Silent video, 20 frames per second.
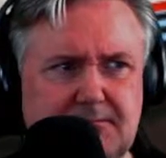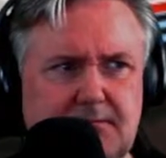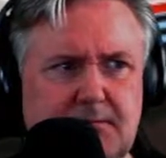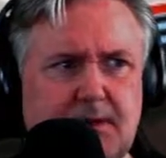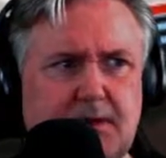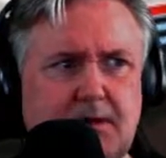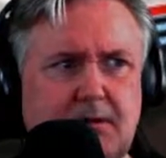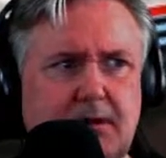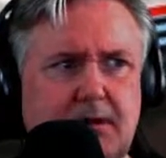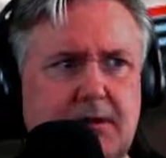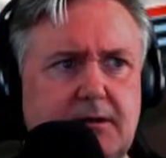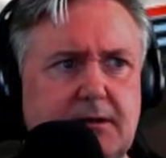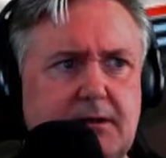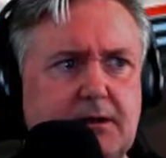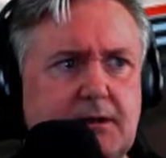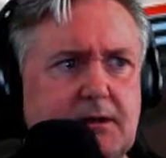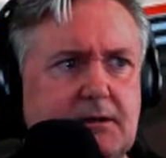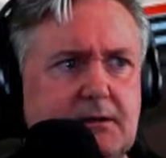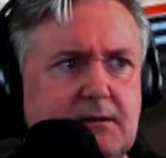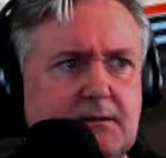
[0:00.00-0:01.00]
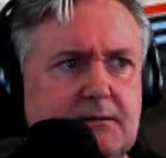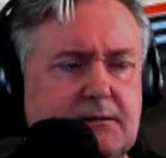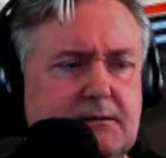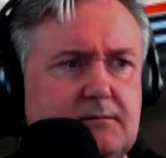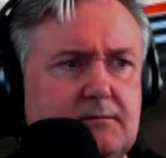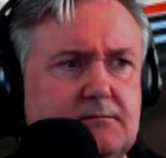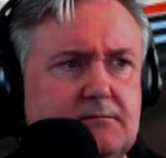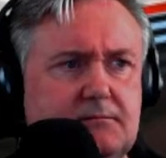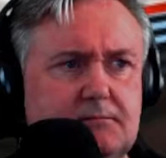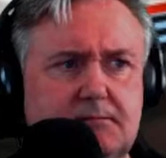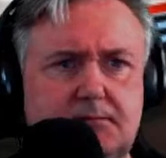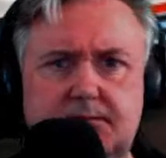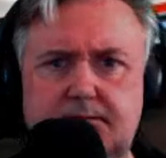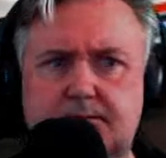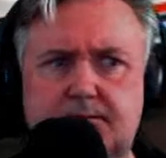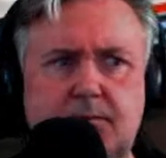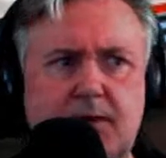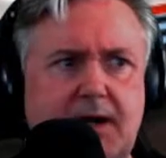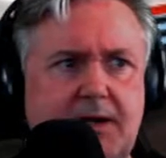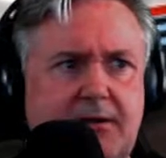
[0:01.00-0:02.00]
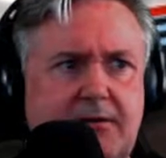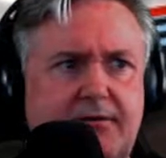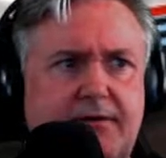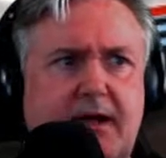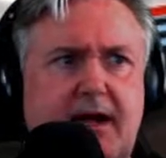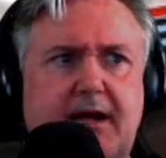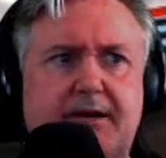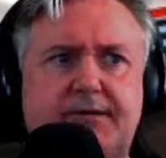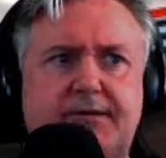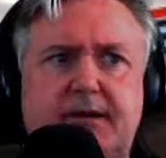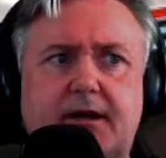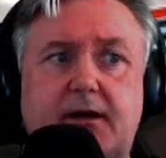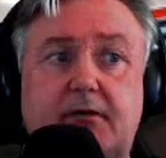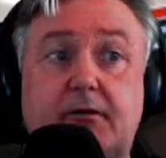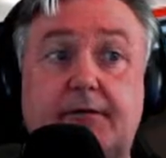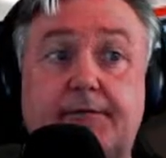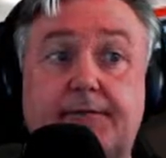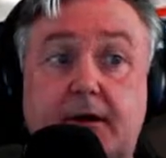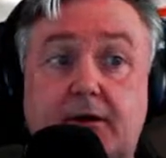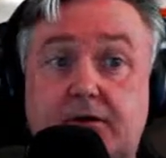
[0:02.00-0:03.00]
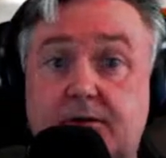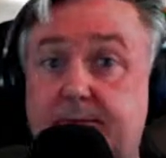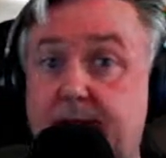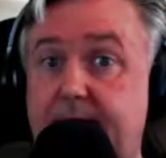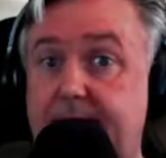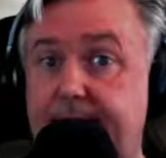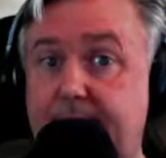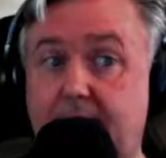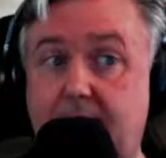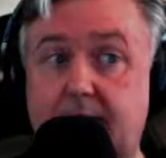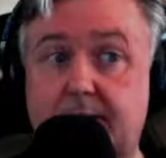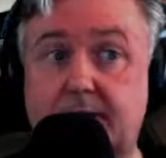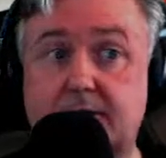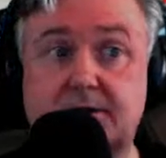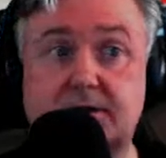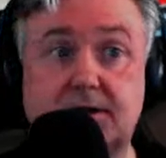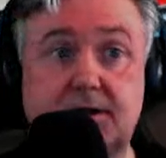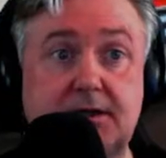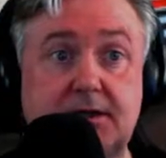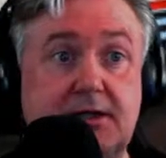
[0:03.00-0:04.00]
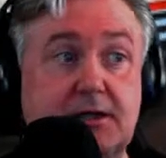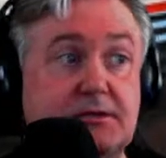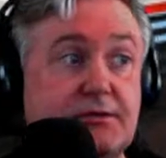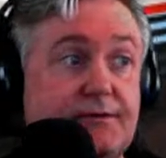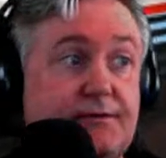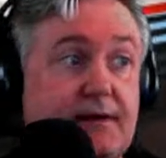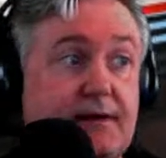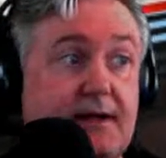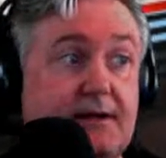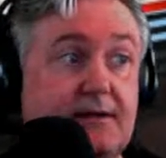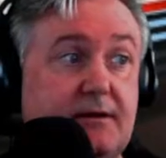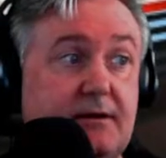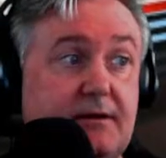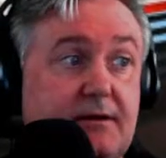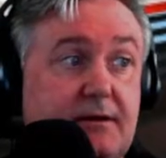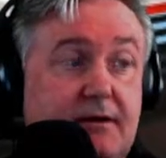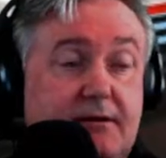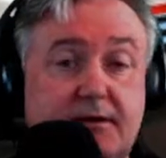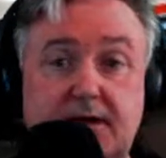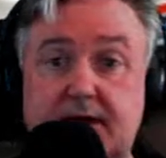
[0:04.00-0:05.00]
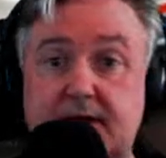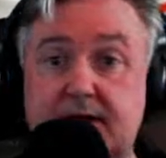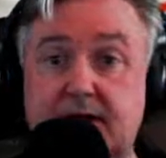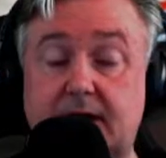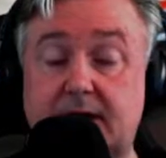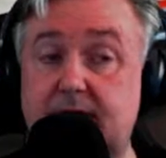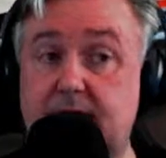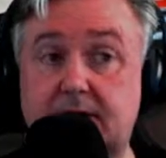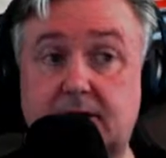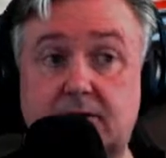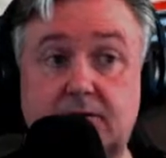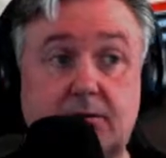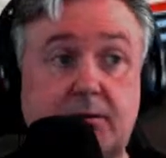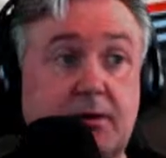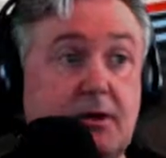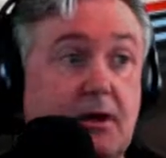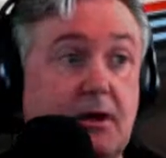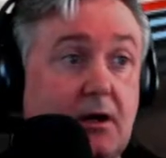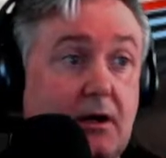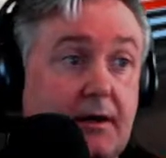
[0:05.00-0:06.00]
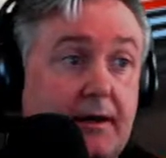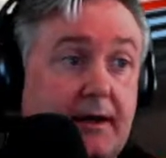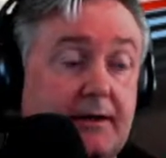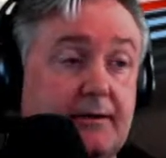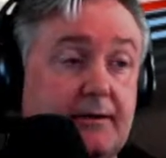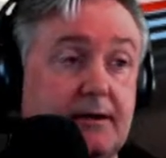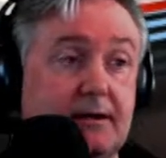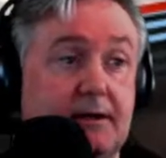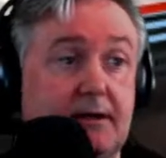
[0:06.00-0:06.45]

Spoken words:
alright, wethers, as they are referred to by farmers, is reflected in their DNA. I didn't know they were called that.